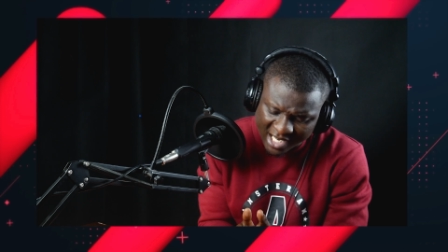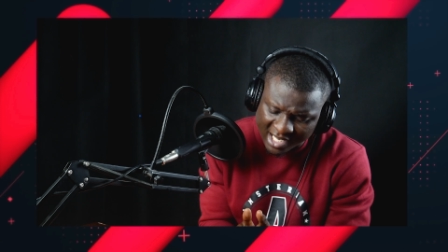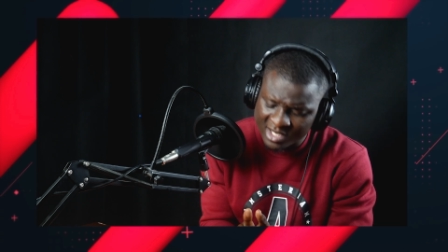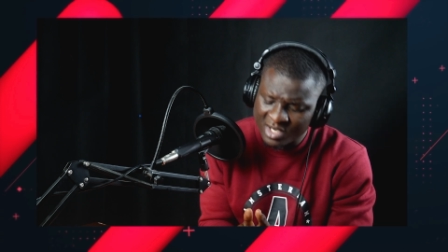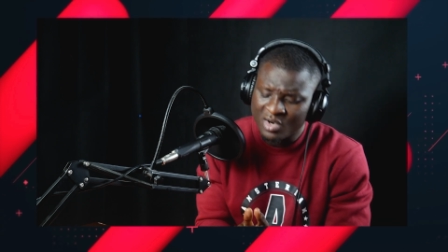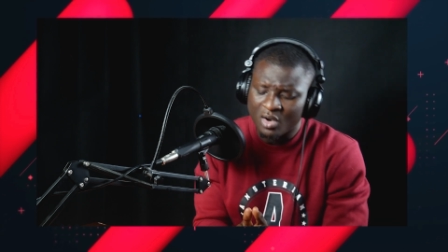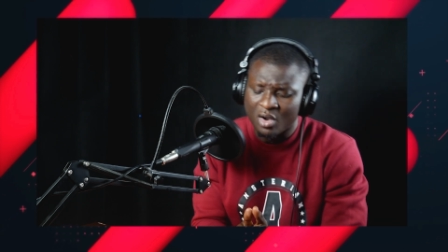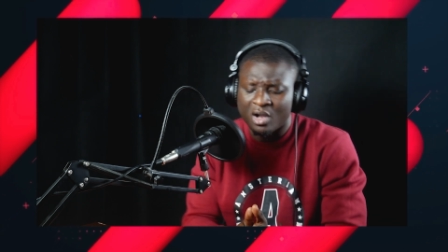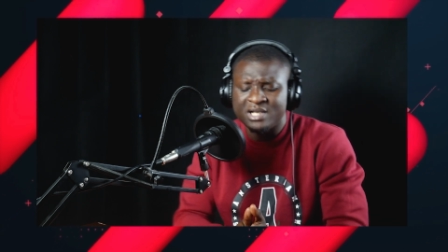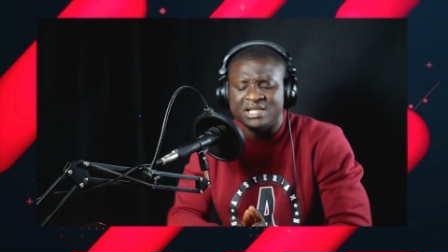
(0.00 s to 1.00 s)
na
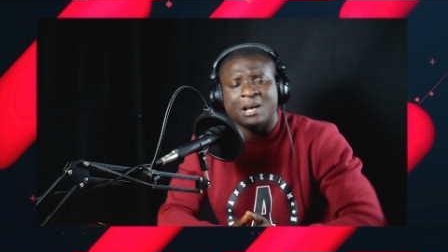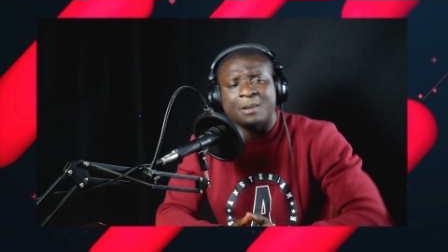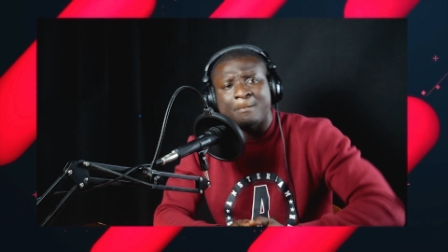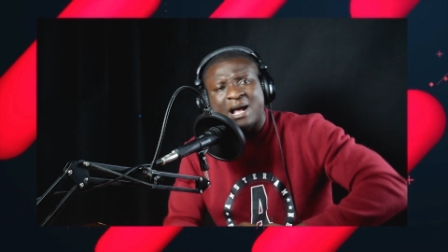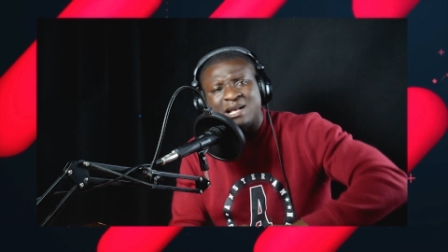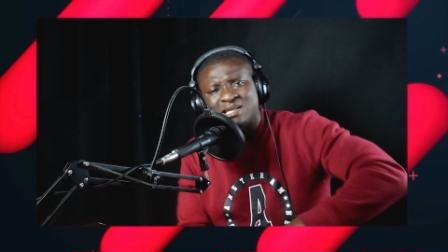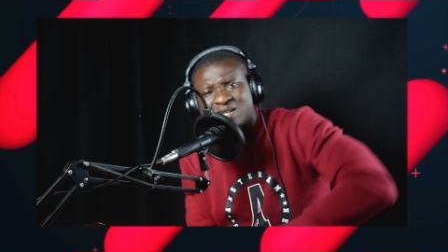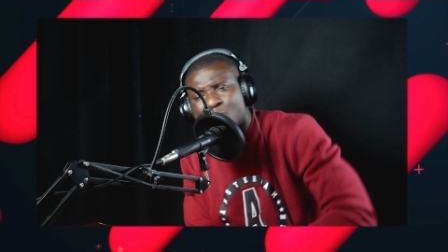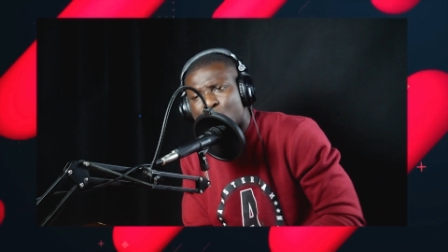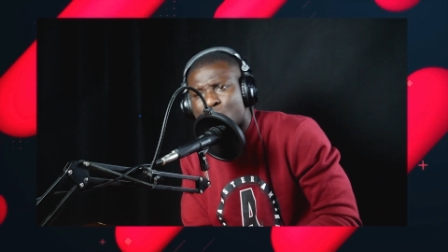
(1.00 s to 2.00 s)
onye mba
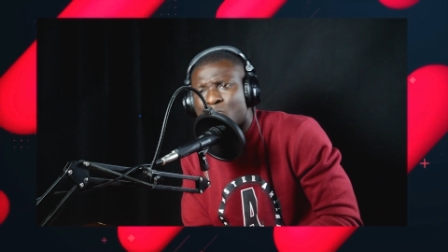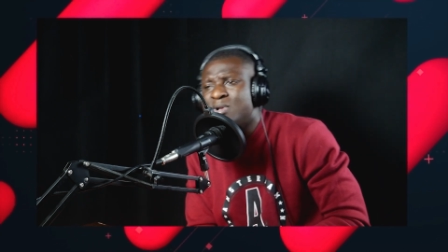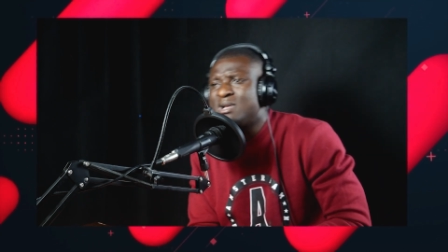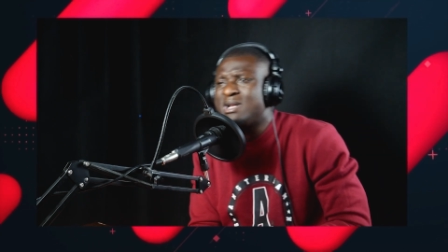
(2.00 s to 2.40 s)
asem